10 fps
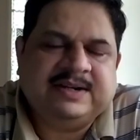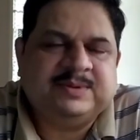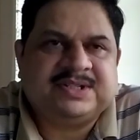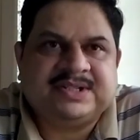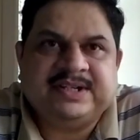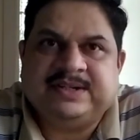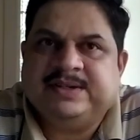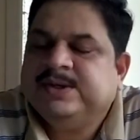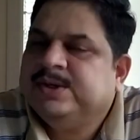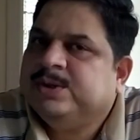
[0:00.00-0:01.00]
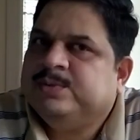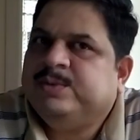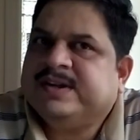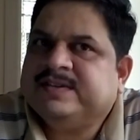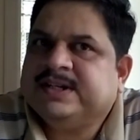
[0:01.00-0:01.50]
I would say
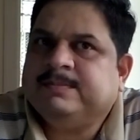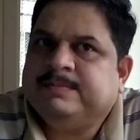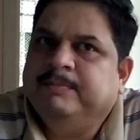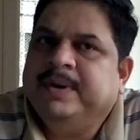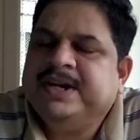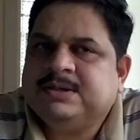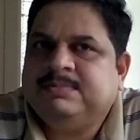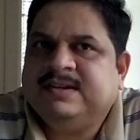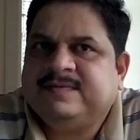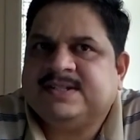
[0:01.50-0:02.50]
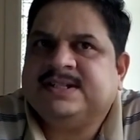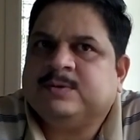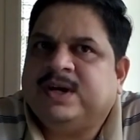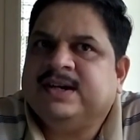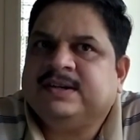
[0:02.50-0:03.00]
one of the major benefits
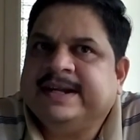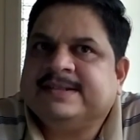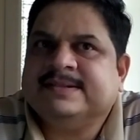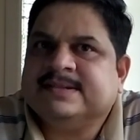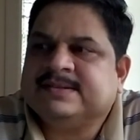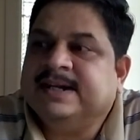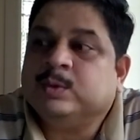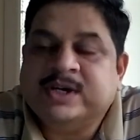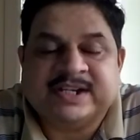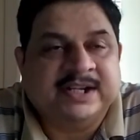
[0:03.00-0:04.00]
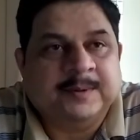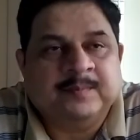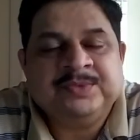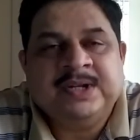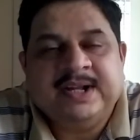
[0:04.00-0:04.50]
that one gets is networking.
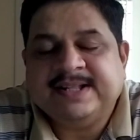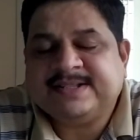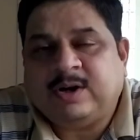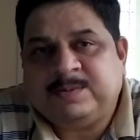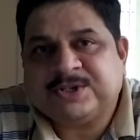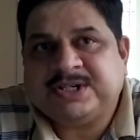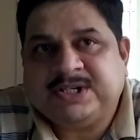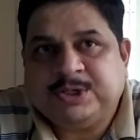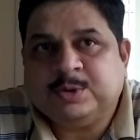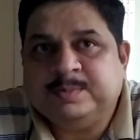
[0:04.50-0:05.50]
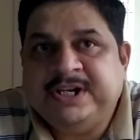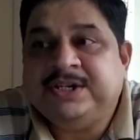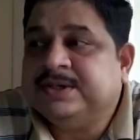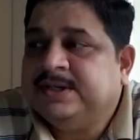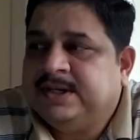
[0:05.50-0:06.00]
It's an opportunity to
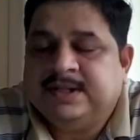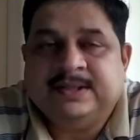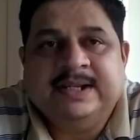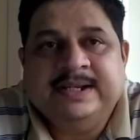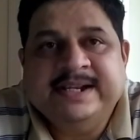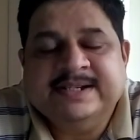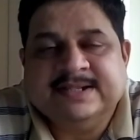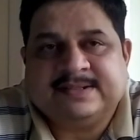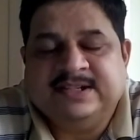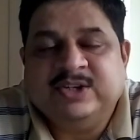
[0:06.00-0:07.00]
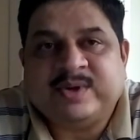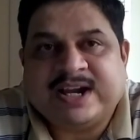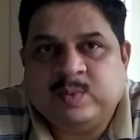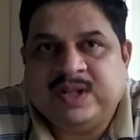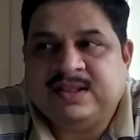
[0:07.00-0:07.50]
meet the leaders,
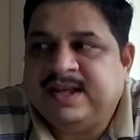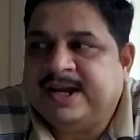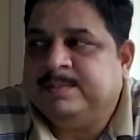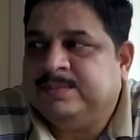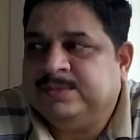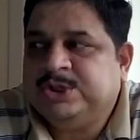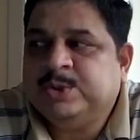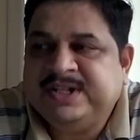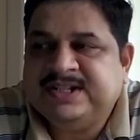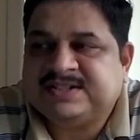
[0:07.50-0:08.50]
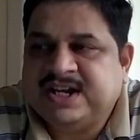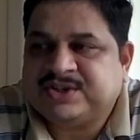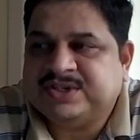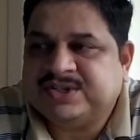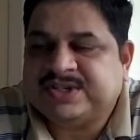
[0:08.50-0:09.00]
interact with them during the
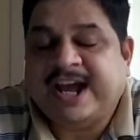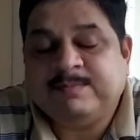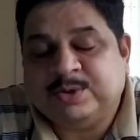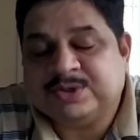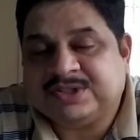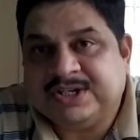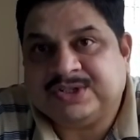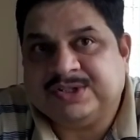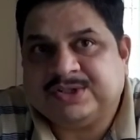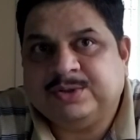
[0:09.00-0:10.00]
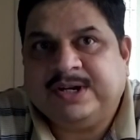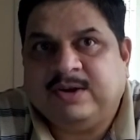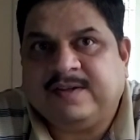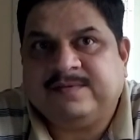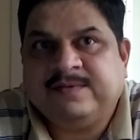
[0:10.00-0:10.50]
sessions and post sessions. So a
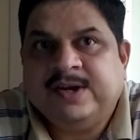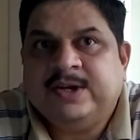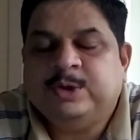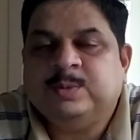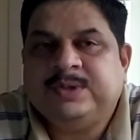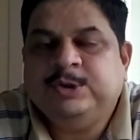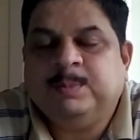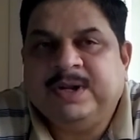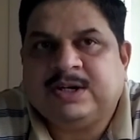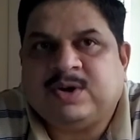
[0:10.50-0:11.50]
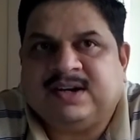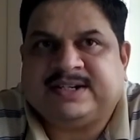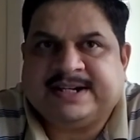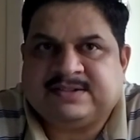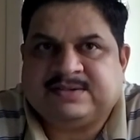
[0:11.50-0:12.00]
lot of you build
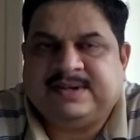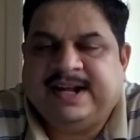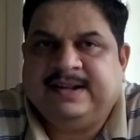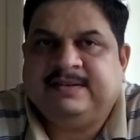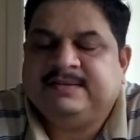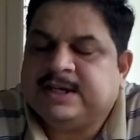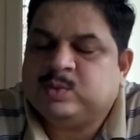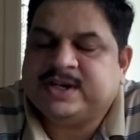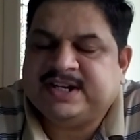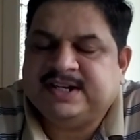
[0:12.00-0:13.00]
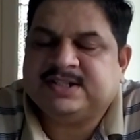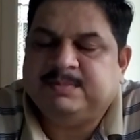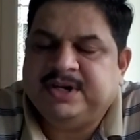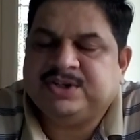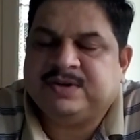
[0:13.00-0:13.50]
contacts, and networking is a
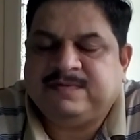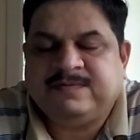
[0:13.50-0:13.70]
major